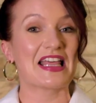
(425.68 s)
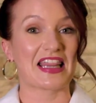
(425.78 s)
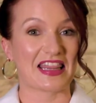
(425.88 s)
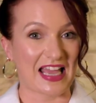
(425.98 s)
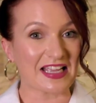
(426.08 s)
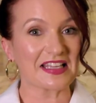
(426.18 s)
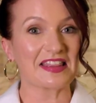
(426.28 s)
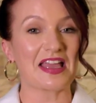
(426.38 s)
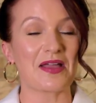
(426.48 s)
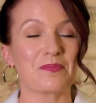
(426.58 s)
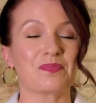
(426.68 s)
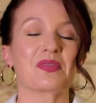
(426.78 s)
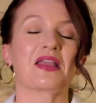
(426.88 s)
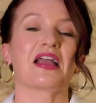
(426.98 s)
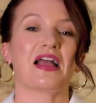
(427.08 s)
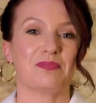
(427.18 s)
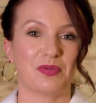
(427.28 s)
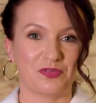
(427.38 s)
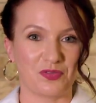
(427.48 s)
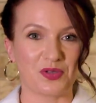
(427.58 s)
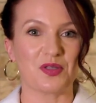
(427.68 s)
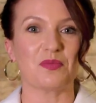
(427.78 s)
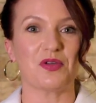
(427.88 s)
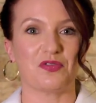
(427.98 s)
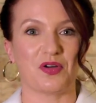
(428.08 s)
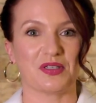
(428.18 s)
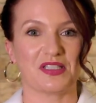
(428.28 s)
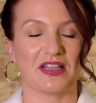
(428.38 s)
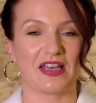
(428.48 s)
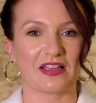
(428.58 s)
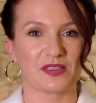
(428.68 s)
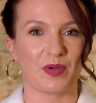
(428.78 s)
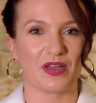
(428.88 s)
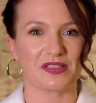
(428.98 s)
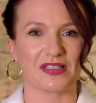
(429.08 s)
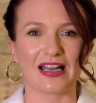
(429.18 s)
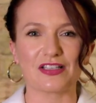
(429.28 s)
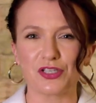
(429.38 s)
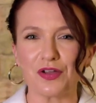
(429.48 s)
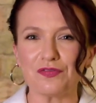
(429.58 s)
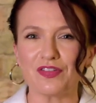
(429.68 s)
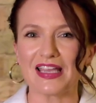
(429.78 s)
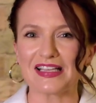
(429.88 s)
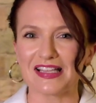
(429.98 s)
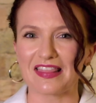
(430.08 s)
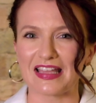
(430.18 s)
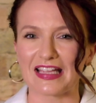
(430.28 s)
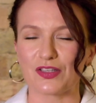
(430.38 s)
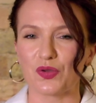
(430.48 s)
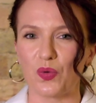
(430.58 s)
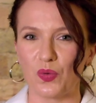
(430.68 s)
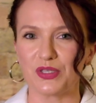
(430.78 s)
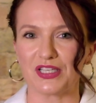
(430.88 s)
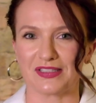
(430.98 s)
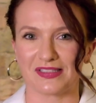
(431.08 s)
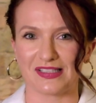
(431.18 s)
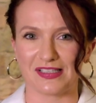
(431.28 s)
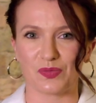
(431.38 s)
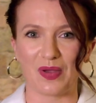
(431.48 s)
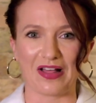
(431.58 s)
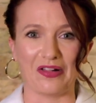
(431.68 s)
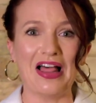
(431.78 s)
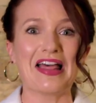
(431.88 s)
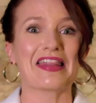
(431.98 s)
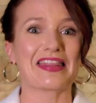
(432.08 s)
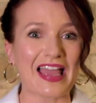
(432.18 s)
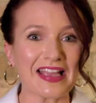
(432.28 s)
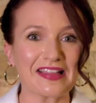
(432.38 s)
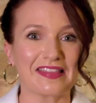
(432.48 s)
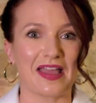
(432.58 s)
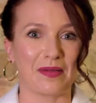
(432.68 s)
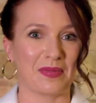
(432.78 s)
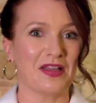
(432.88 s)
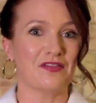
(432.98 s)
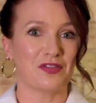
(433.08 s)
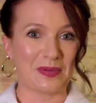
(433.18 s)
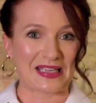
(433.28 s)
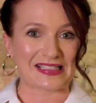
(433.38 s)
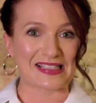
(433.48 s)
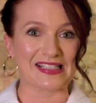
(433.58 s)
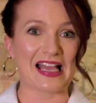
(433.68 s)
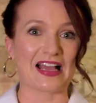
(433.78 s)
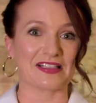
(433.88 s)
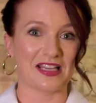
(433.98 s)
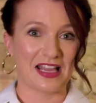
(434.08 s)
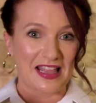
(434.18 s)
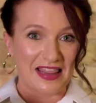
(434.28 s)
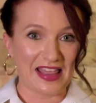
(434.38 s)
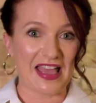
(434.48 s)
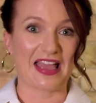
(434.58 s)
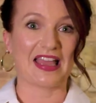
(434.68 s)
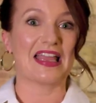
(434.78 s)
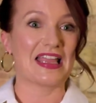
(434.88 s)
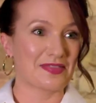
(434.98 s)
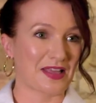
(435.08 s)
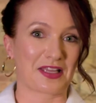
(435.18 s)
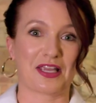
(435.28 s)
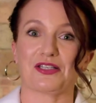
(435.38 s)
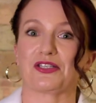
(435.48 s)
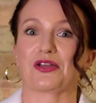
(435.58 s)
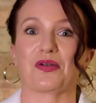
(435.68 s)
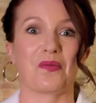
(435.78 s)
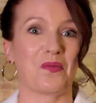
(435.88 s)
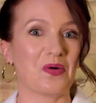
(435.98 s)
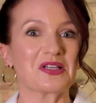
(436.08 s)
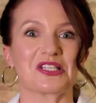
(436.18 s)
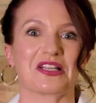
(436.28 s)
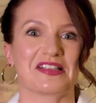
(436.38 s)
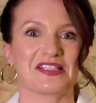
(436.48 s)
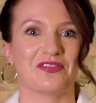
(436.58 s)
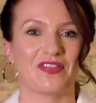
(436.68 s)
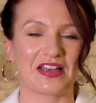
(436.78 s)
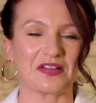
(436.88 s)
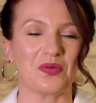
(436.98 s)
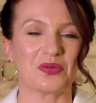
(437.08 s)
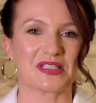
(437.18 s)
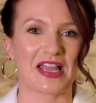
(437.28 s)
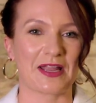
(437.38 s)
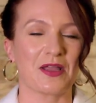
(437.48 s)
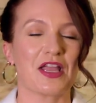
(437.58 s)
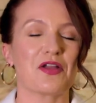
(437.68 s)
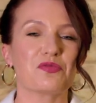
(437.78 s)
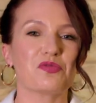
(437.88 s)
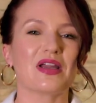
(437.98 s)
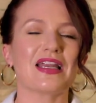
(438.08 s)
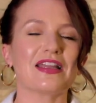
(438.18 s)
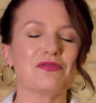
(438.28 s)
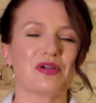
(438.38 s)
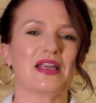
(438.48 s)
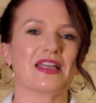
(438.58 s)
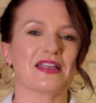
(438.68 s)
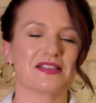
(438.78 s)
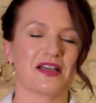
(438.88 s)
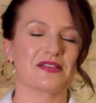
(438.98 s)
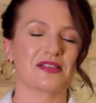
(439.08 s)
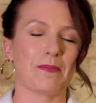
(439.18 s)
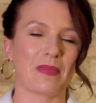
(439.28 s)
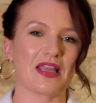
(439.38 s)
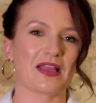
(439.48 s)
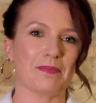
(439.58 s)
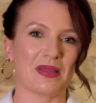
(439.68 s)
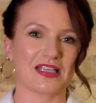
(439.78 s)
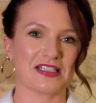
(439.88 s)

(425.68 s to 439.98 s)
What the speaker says: thank them before you move on to the next person. And don't forget to thank your audience as well. Thank them for being sat there in their kitchen watching this event all day. It really does make a big